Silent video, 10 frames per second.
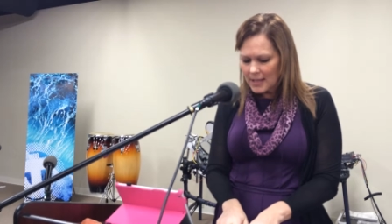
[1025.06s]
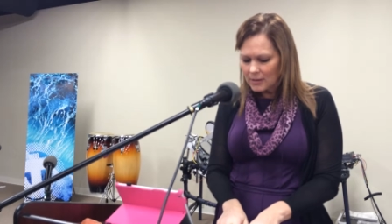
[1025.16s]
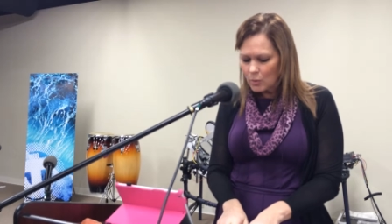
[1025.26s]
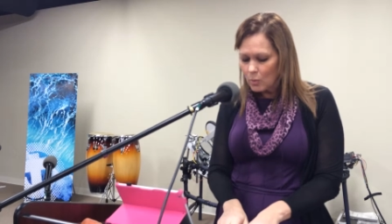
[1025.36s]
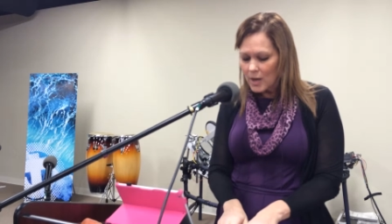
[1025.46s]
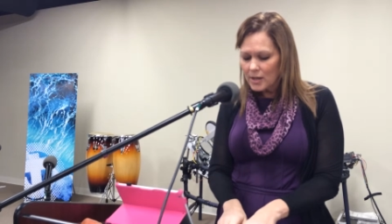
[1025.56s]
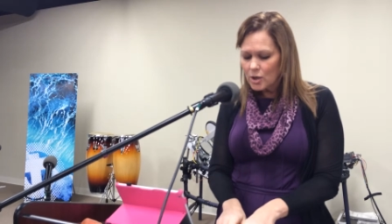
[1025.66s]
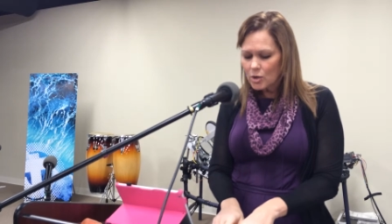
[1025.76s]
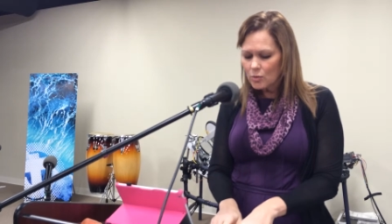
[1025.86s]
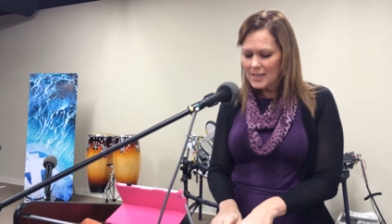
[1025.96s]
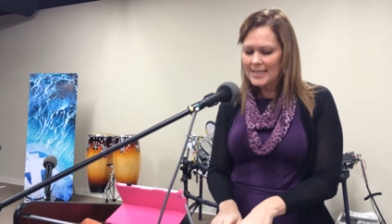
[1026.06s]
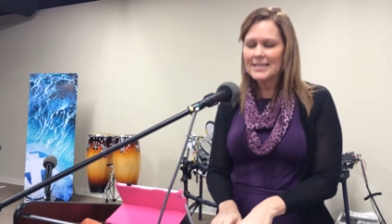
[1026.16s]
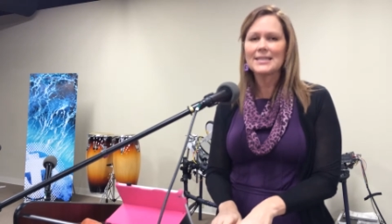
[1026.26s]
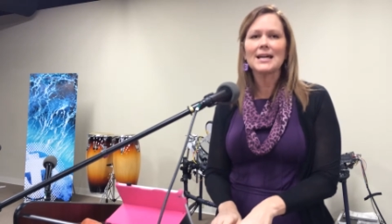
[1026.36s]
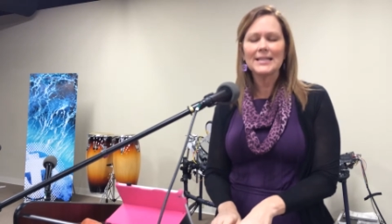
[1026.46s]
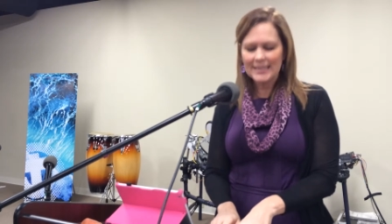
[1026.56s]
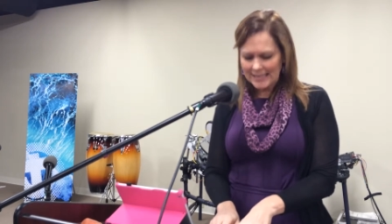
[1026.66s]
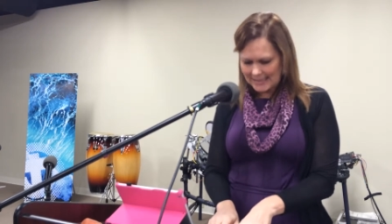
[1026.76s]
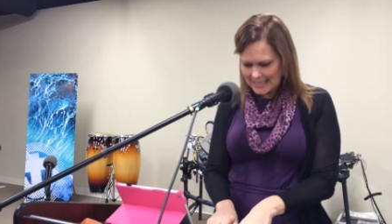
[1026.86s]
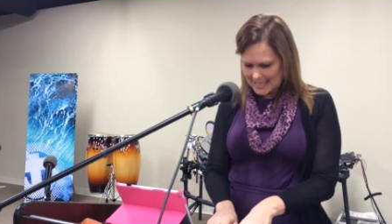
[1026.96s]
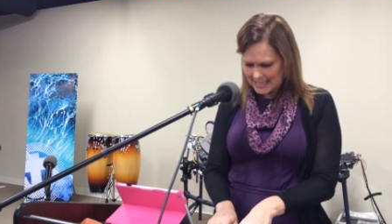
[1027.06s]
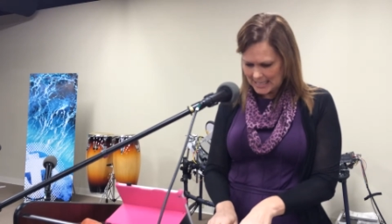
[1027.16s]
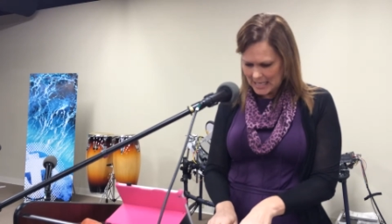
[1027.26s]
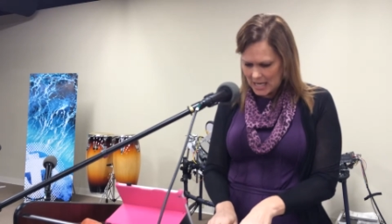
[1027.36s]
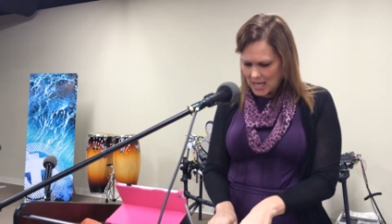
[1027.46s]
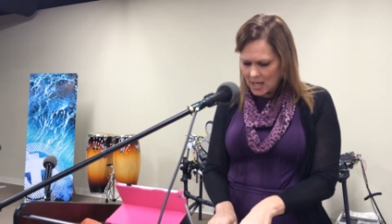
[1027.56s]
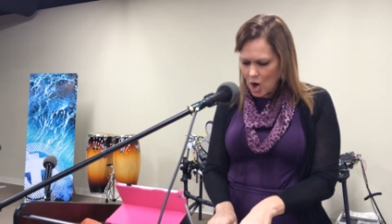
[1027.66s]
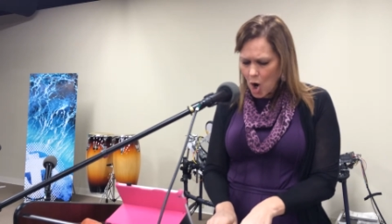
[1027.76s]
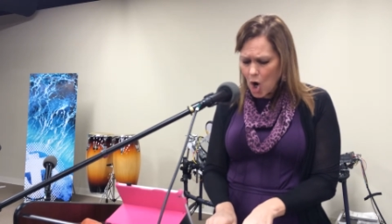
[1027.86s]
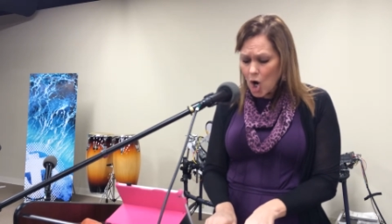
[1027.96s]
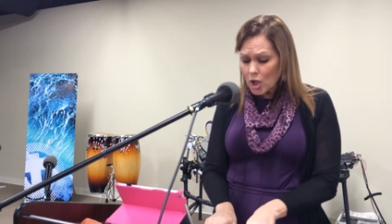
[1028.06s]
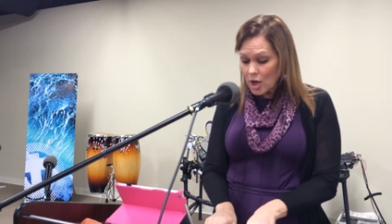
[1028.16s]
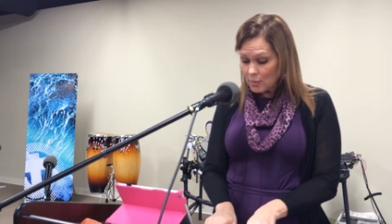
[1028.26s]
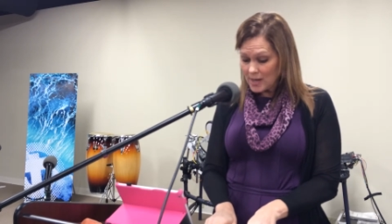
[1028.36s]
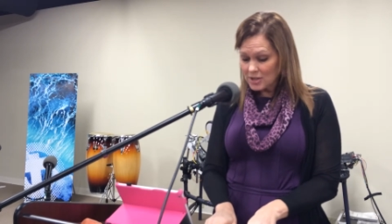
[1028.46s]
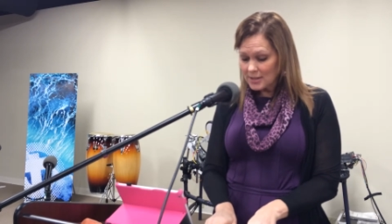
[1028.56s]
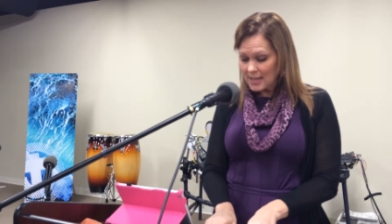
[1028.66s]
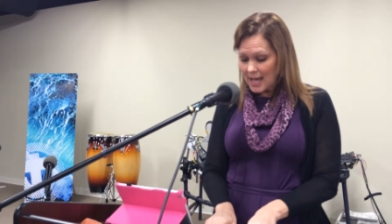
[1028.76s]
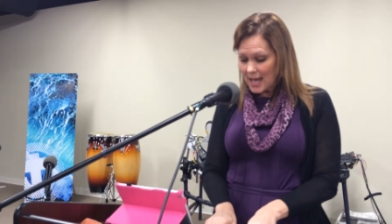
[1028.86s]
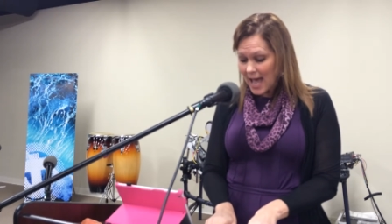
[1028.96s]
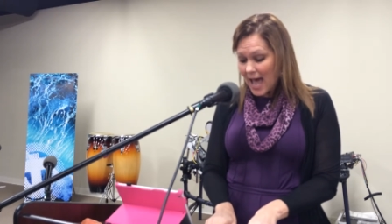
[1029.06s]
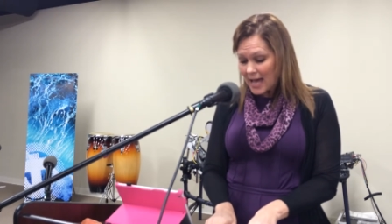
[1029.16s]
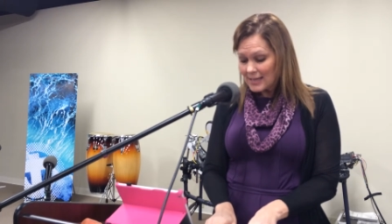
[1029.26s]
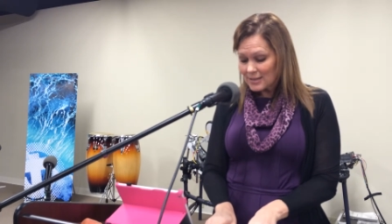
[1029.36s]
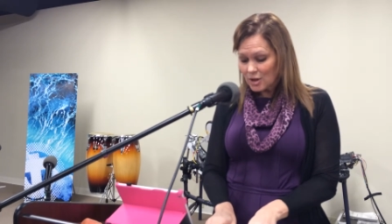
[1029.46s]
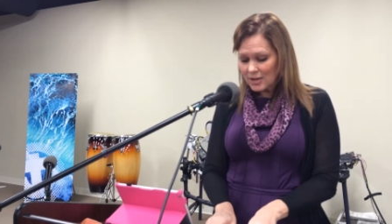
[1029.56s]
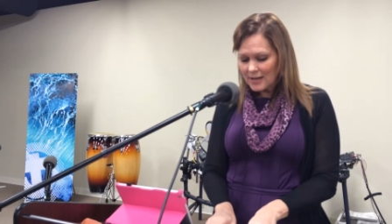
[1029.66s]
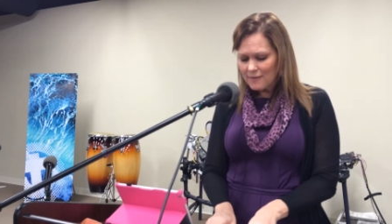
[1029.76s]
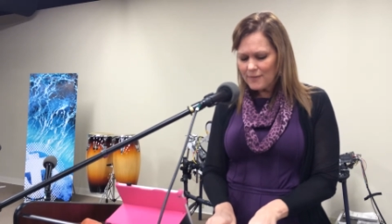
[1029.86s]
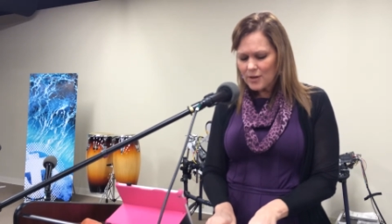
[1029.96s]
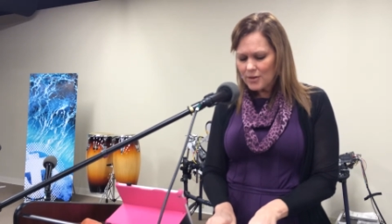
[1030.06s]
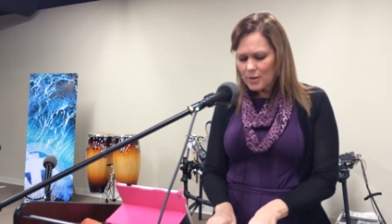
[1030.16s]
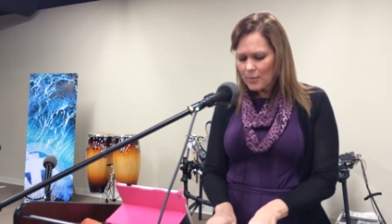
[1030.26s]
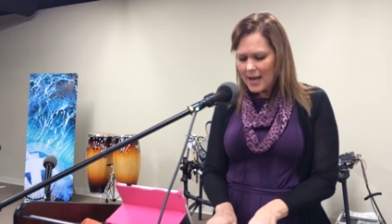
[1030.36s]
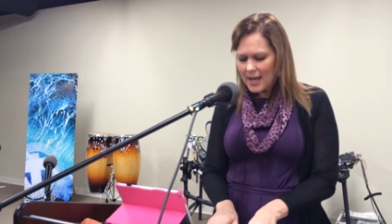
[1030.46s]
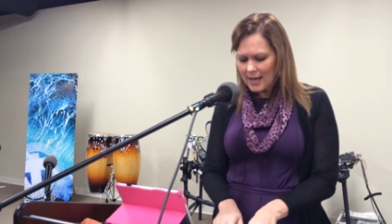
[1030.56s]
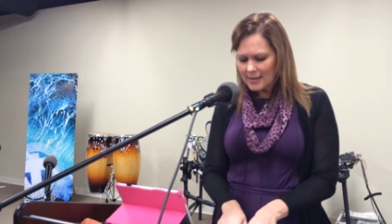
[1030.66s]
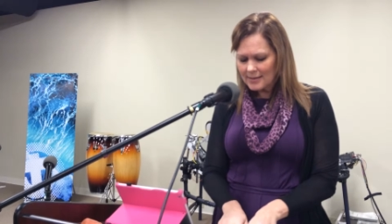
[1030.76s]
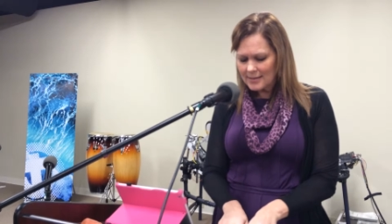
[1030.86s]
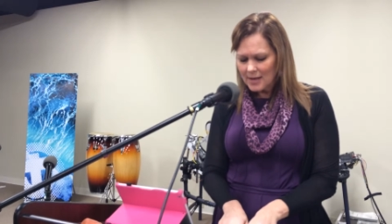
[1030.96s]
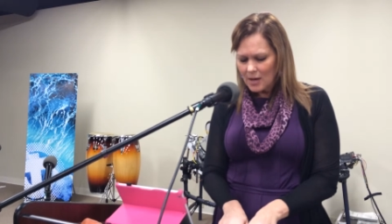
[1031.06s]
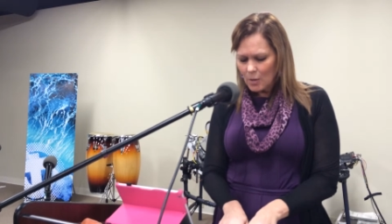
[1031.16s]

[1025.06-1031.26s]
like the one who is unclean, and all our righteous are like filthy rags.